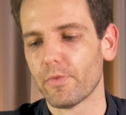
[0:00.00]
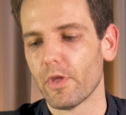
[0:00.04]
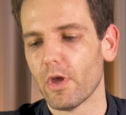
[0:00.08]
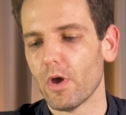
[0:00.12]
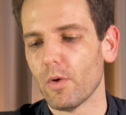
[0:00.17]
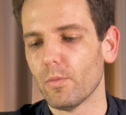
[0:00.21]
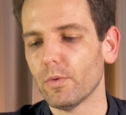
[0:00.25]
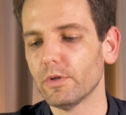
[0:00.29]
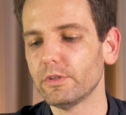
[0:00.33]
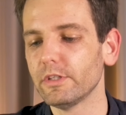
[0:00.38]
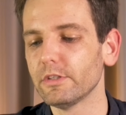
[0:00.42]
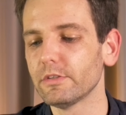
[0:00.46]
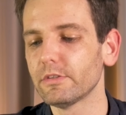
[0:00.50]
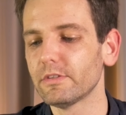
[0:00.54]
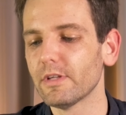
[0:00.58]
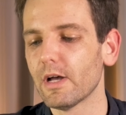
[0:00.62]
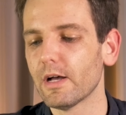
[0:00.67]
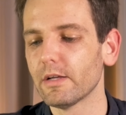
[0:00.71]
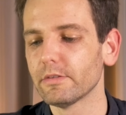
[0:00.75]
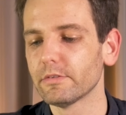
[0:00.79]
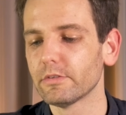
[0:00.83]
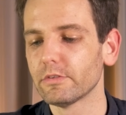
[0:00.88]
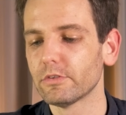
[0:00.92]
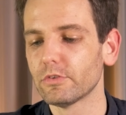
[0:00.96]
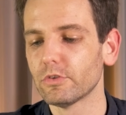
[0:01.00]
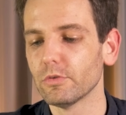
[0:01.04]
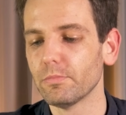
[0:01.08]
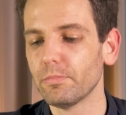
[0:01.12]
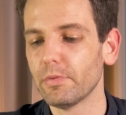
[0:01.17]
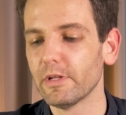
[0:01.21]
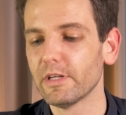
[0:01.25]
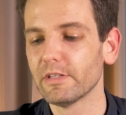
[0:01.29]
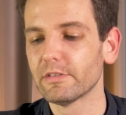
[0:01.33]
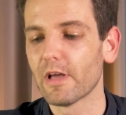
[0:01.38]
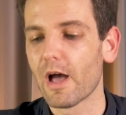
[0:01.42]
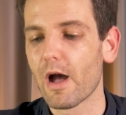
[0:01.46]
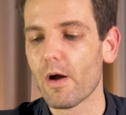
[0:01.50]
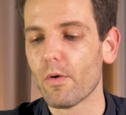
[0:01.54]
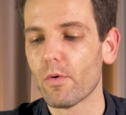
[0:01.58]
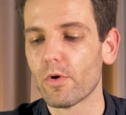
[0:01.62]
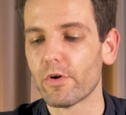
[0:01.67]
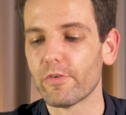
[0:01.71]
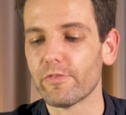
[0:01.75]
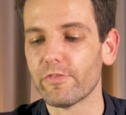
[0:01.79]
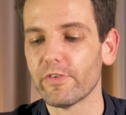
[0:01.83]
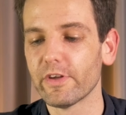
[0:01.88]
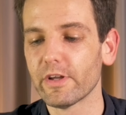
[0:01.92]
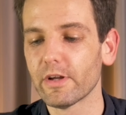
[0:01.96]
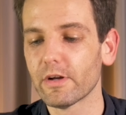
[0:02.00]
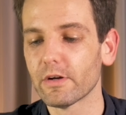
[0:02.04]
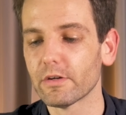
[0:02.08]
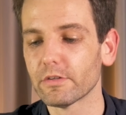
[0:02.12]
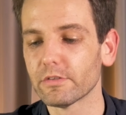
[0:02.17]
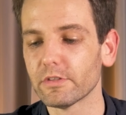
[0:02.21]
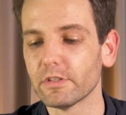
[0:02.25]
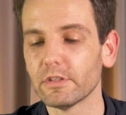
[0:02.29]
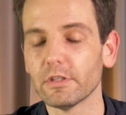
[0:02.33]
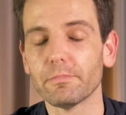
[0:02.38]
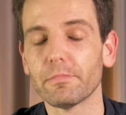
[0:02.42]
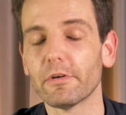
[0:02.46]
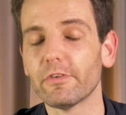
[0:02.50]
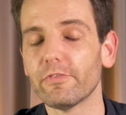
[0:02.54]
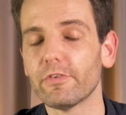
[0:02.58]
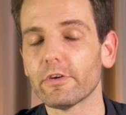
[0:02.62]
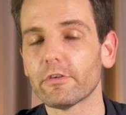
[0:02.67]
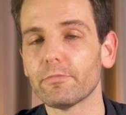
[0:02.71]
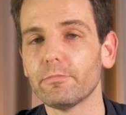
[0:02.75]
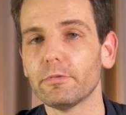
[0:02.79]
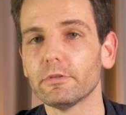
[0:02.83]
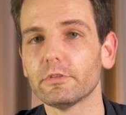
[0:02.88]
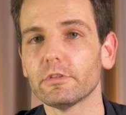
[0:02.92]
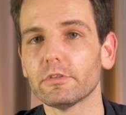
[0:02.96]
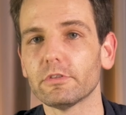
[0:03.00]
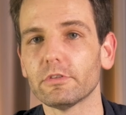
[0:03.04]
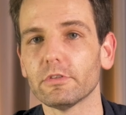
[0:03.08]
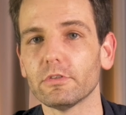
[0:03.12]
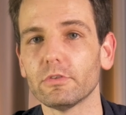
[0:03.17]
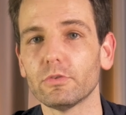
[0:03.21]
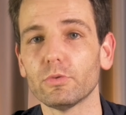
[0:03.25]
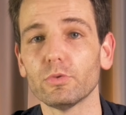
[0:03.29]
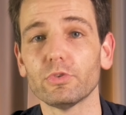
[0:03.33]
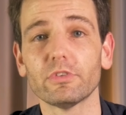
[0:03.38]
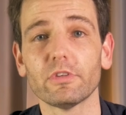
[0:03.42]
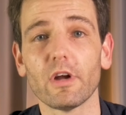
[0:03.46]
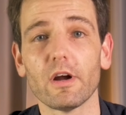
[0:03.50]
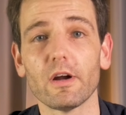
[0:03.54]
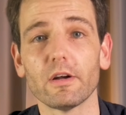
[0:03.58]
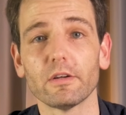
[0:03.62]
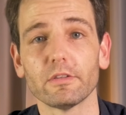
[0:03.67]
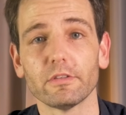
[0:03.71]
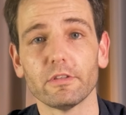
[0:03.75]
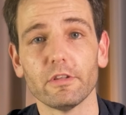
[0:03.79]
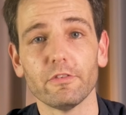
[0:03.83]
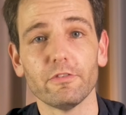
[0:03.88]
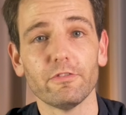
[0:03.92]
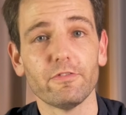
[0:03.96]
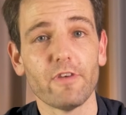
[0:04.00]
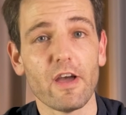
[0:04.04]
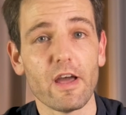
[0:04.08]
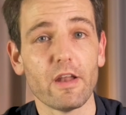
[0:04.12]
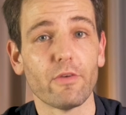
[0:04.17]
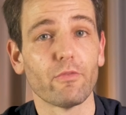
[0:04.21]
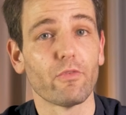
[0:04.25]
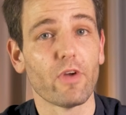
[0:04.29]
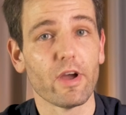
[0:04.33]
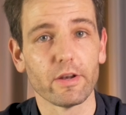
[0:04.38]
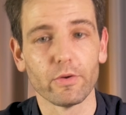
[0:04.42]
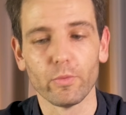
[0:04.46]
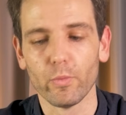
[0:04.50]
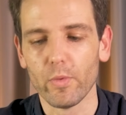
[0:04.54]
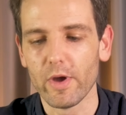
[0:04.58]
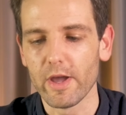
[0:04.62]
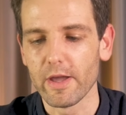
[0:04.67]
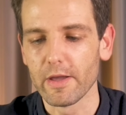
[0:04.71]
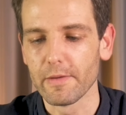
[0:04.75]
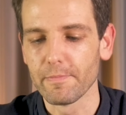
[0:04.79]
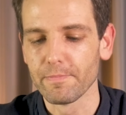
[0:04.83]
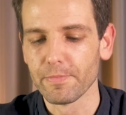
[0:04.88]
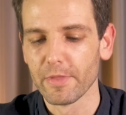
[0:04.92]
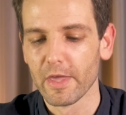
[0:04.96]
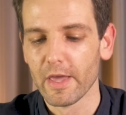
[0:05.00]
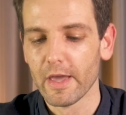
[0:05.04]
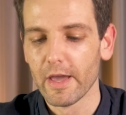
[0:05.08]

What this does is to place our fingers in the perfect position to start the fan right away,